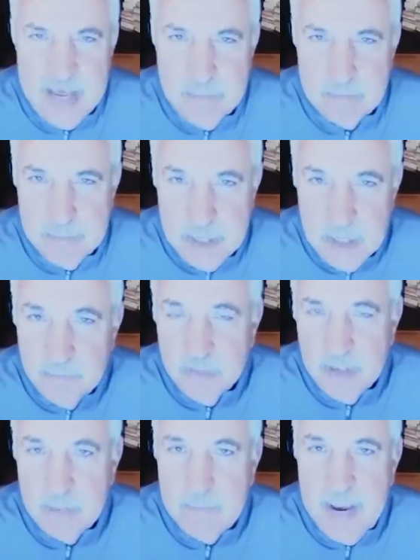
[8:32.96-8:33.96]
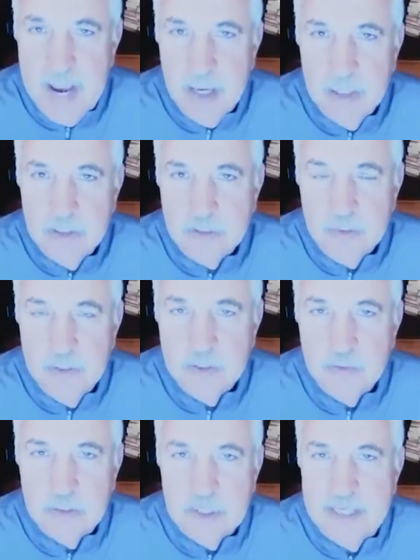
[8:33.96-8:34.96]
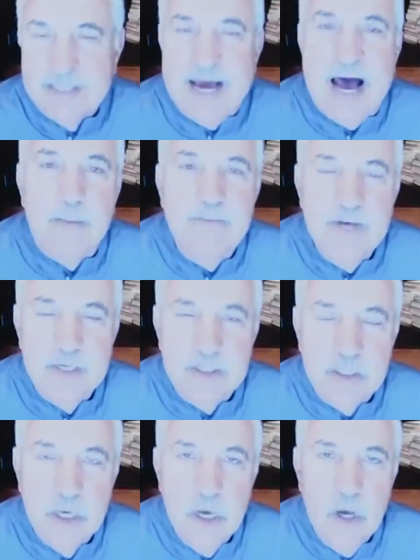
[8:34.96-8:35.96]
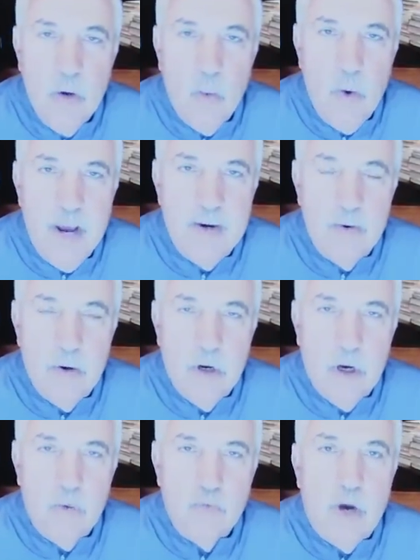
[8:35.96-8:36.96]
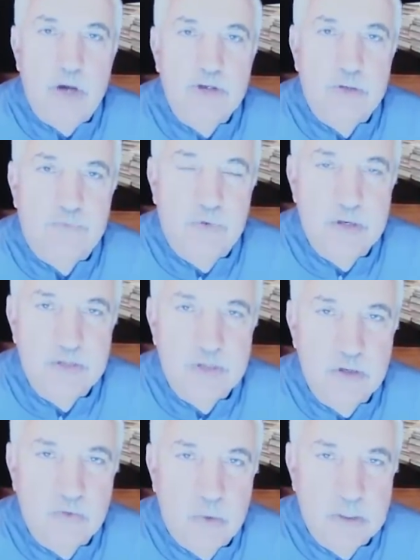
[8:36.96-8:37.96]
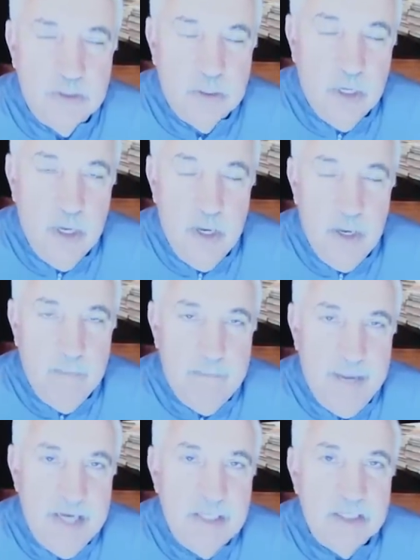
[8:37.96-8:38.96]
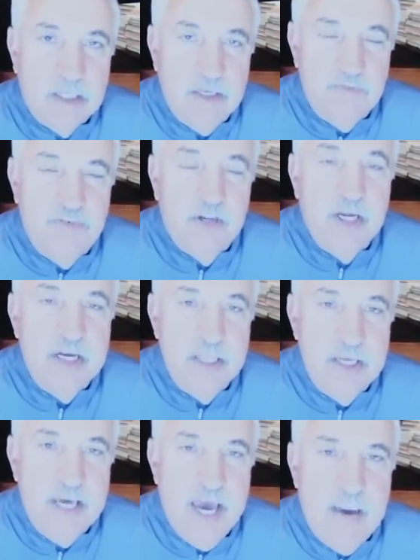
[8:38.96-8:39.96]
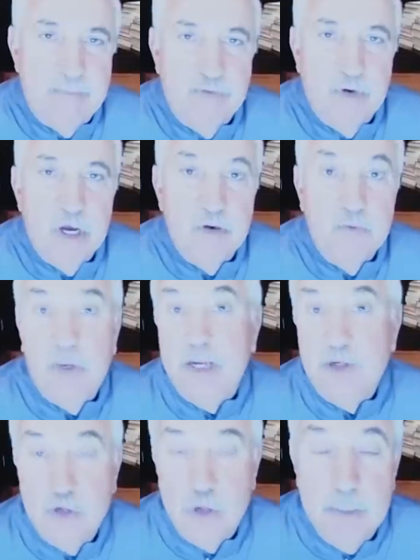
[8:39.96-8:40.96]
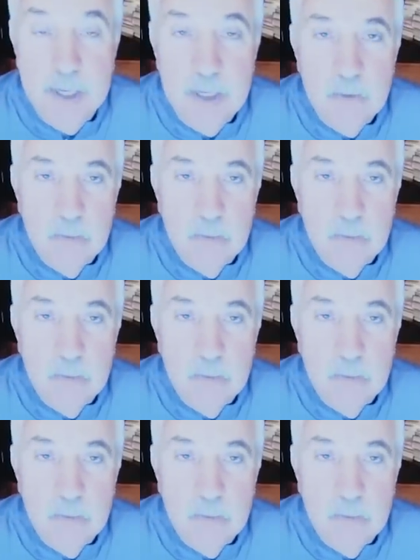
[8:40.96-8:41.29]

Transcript: That need for that balance, Chris, was less obvious when Russia, for instance, was basically filling in the gap for a country like Germany,